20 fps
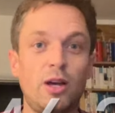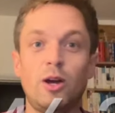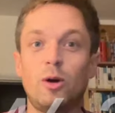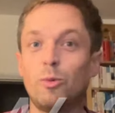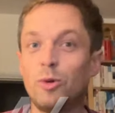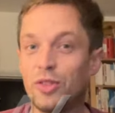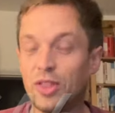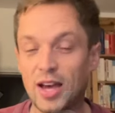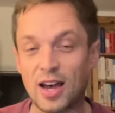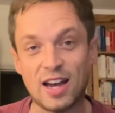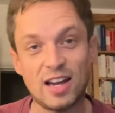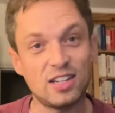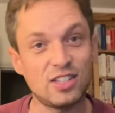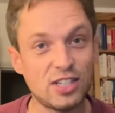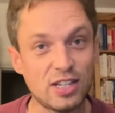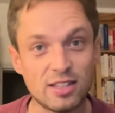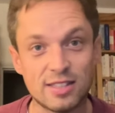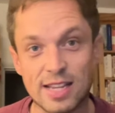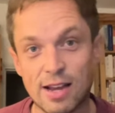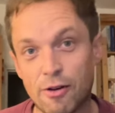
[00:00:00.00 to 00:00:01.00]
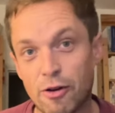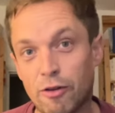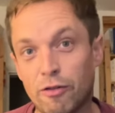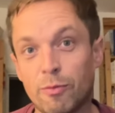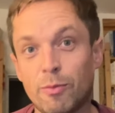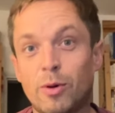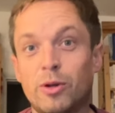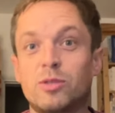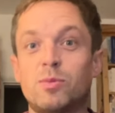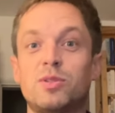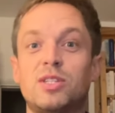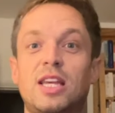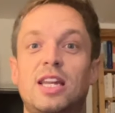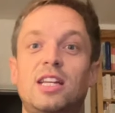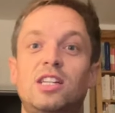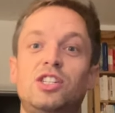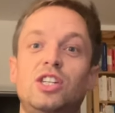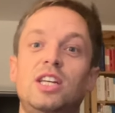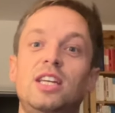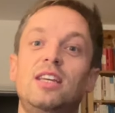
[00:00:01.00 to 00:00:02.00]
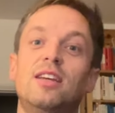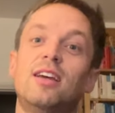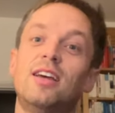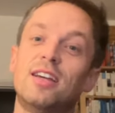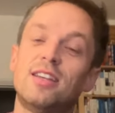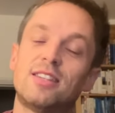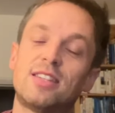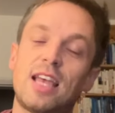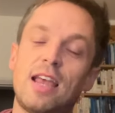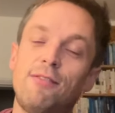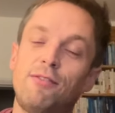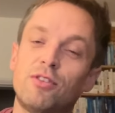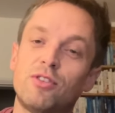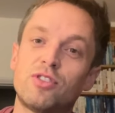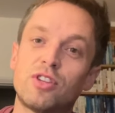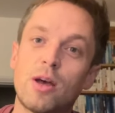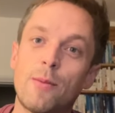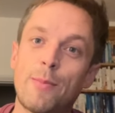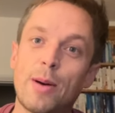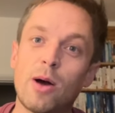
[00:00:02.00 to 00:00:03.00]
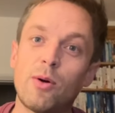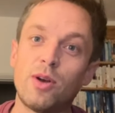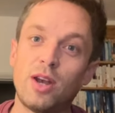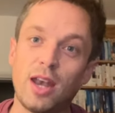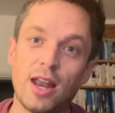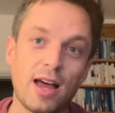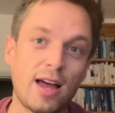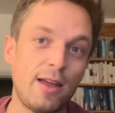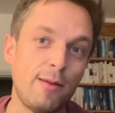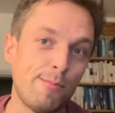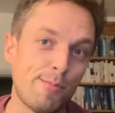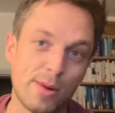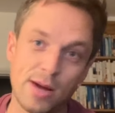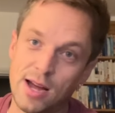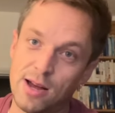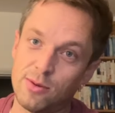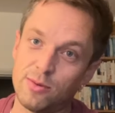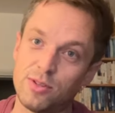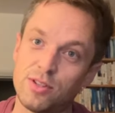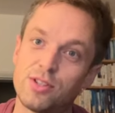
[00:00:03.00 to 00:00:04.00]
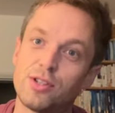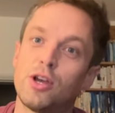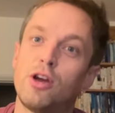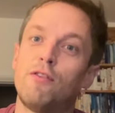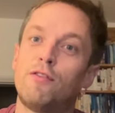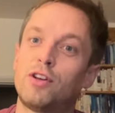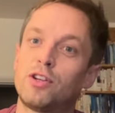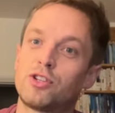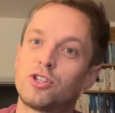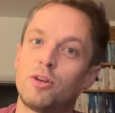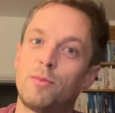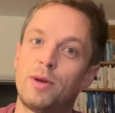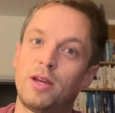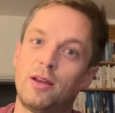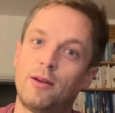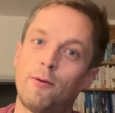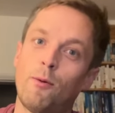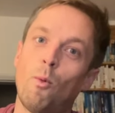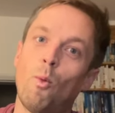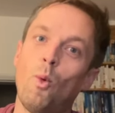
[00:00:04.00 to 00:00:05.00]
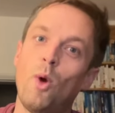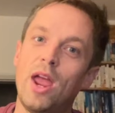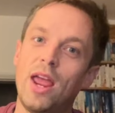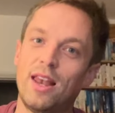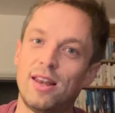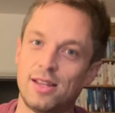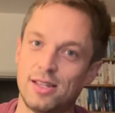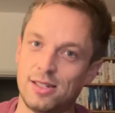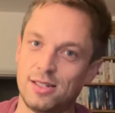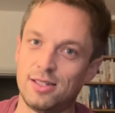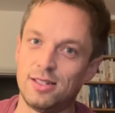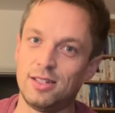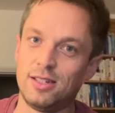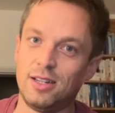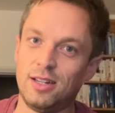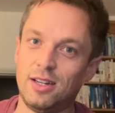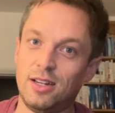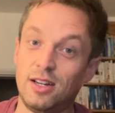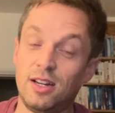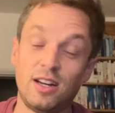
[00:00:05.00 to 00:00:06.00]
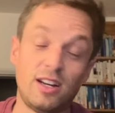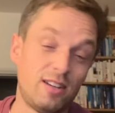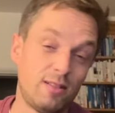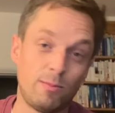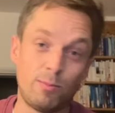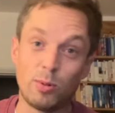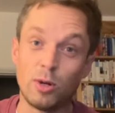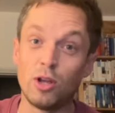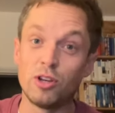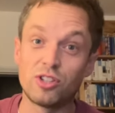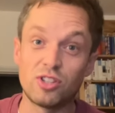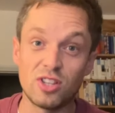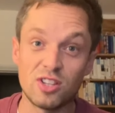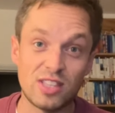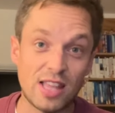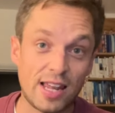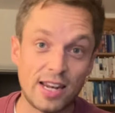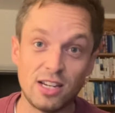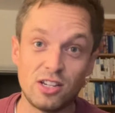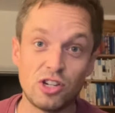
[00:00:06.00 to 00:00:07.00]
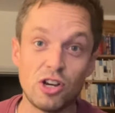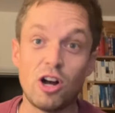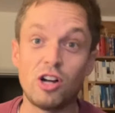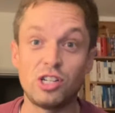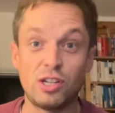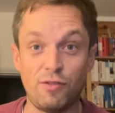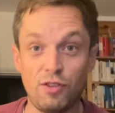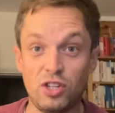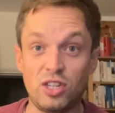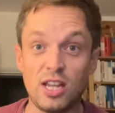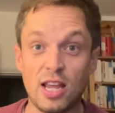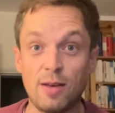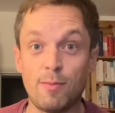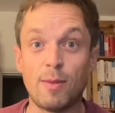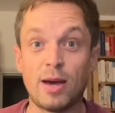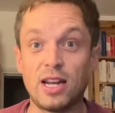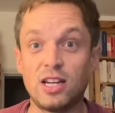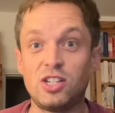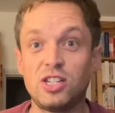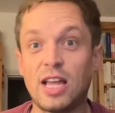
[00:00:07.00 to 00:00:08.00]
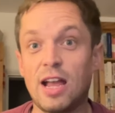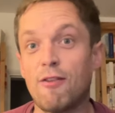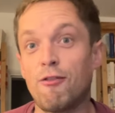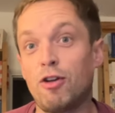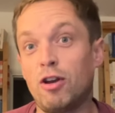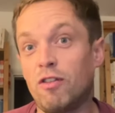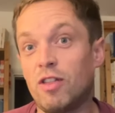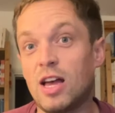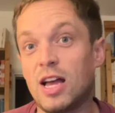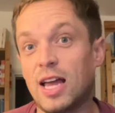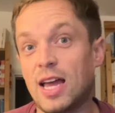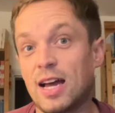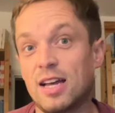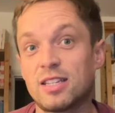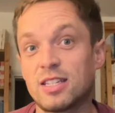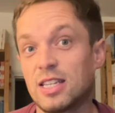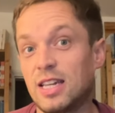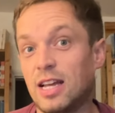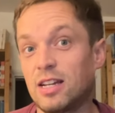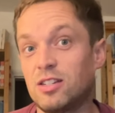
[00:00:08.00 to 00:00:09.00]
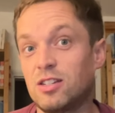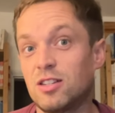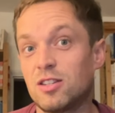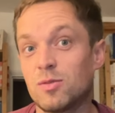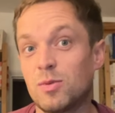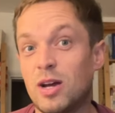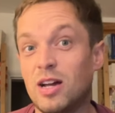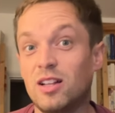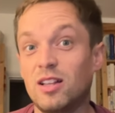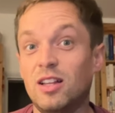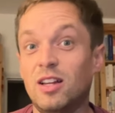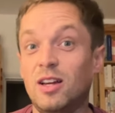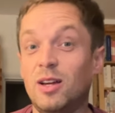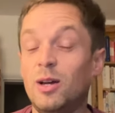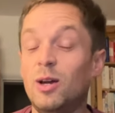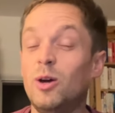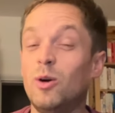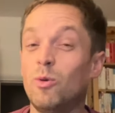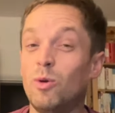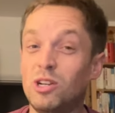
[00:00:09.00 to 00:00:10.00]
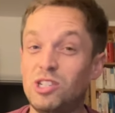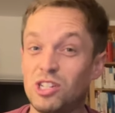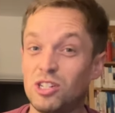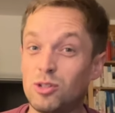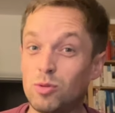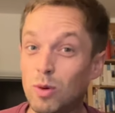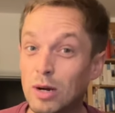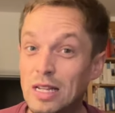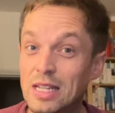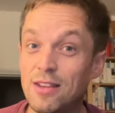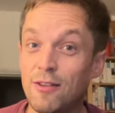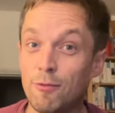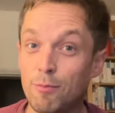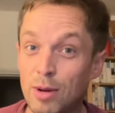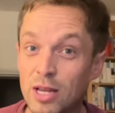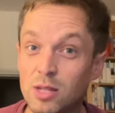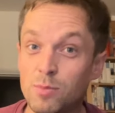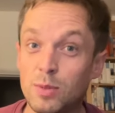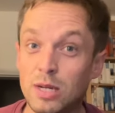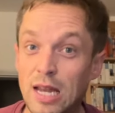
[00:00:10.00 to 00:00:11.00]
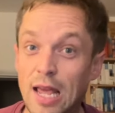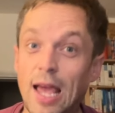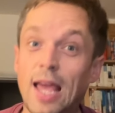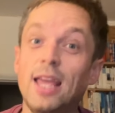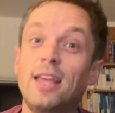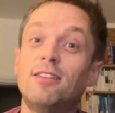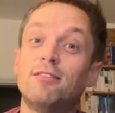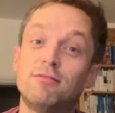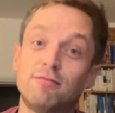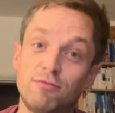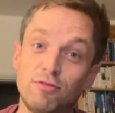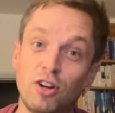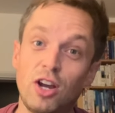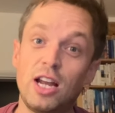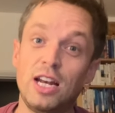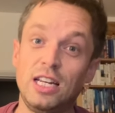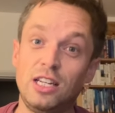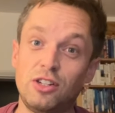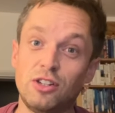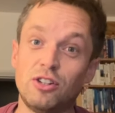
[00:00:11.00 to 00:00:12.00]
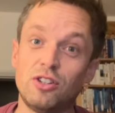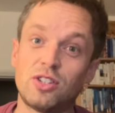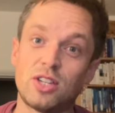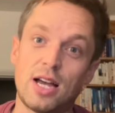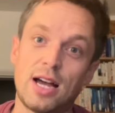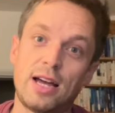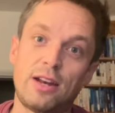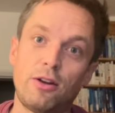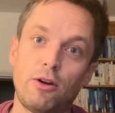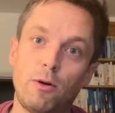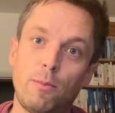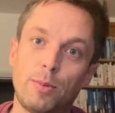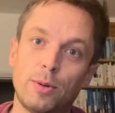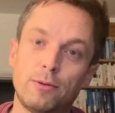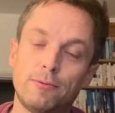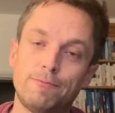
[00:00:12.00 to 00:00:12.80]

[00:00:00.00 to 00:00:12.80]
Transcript: with the Agile tariff from Octopus Energy saved us about nine pounds over the summer. Win. Plus the standing charge if you did manage to get rid of that gas connection as well, which at twenty-seven pence per day really does add up.